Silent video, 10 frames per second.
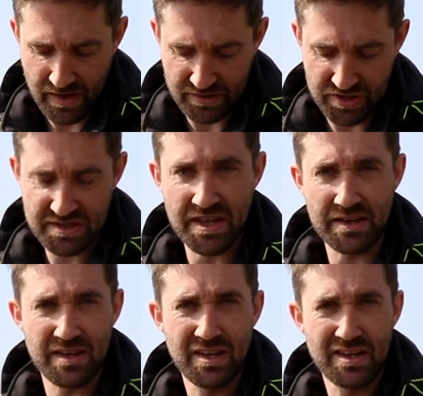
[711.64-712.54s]
I just
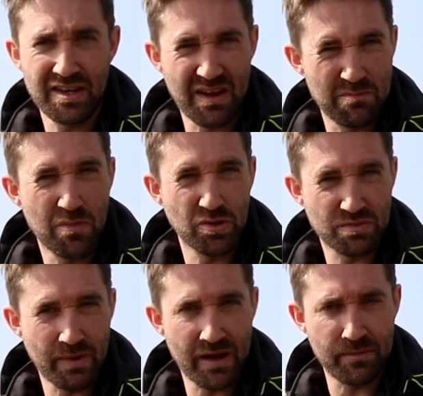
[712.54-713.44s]
think you get
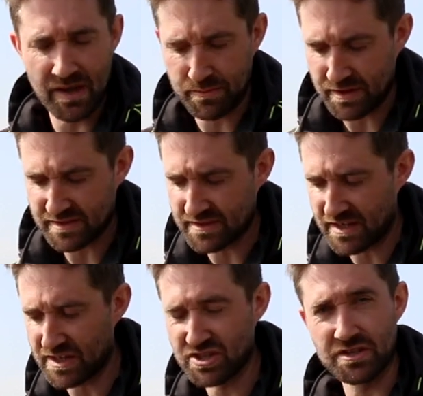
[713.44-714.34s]
much better bait
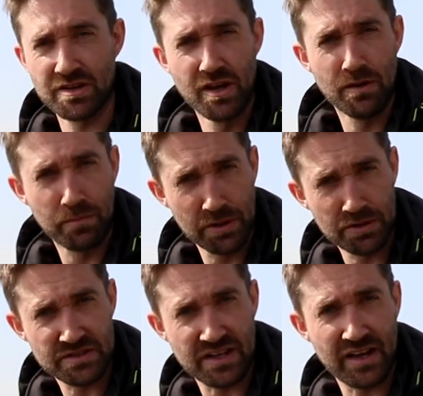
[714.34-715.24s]
presentation.
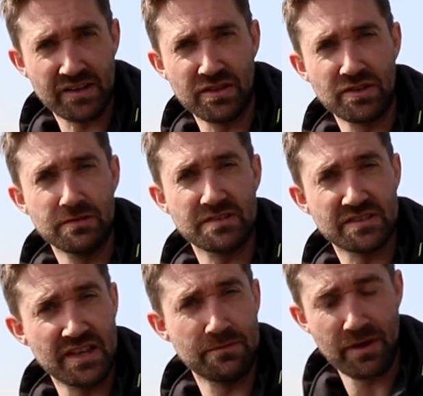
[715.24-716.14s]
Plus, I can use the
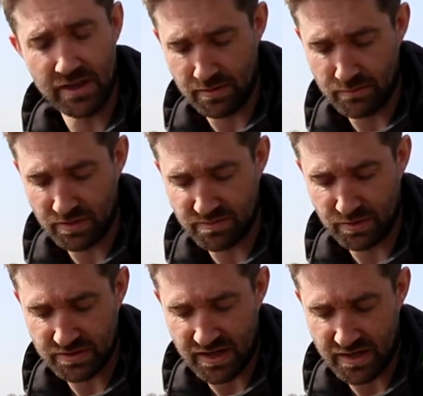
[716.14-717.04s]
same pellet
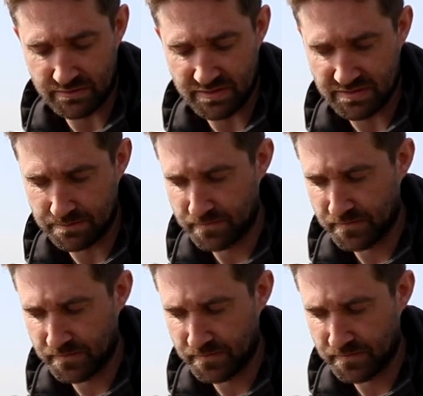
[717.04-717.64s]
multiple times.